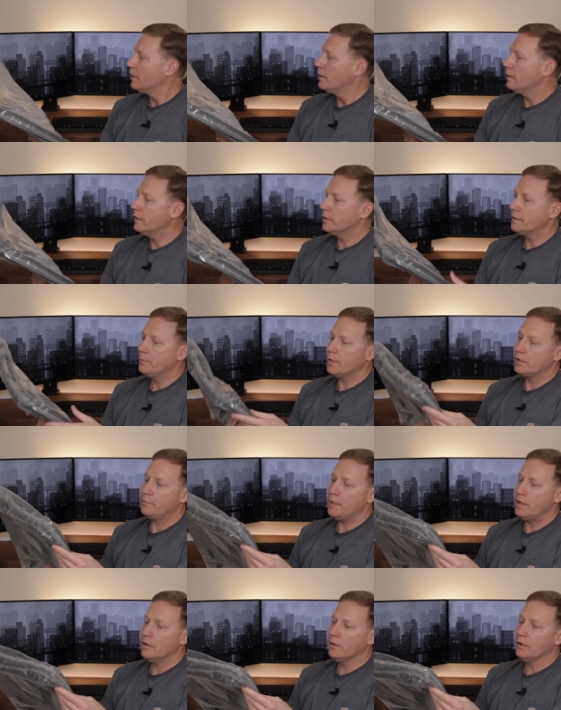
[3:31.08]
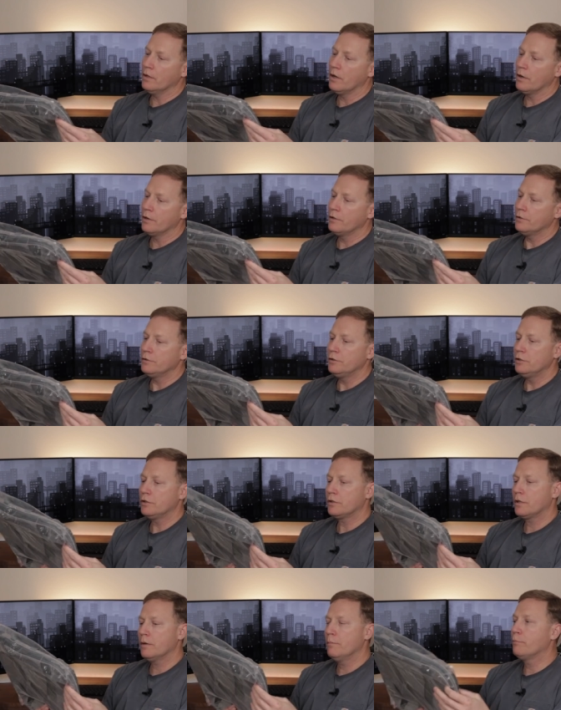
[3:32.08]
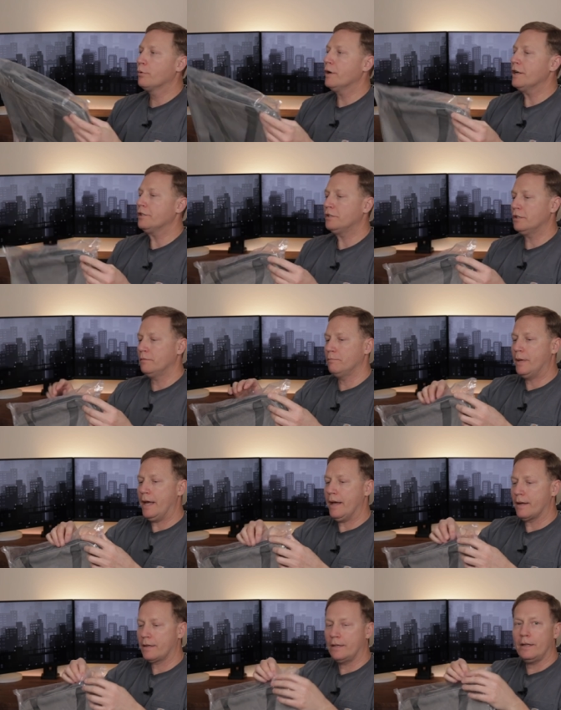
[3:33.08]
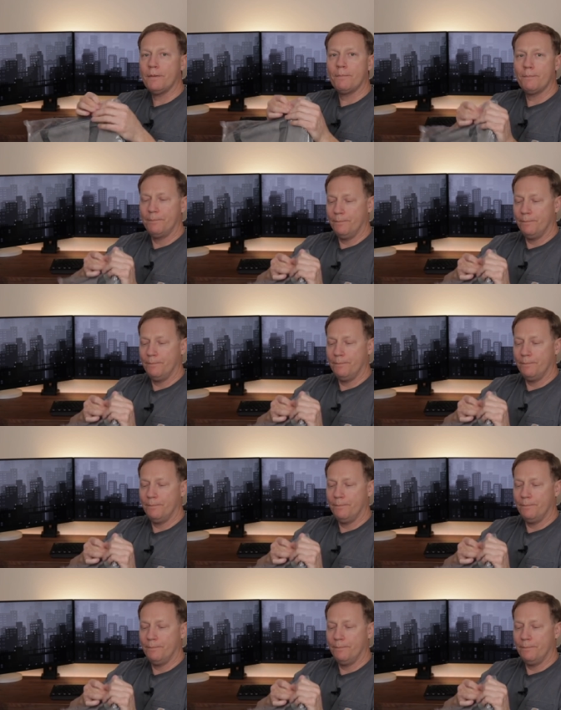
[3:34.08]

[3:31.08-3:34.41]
this must be the large compression pack, yep.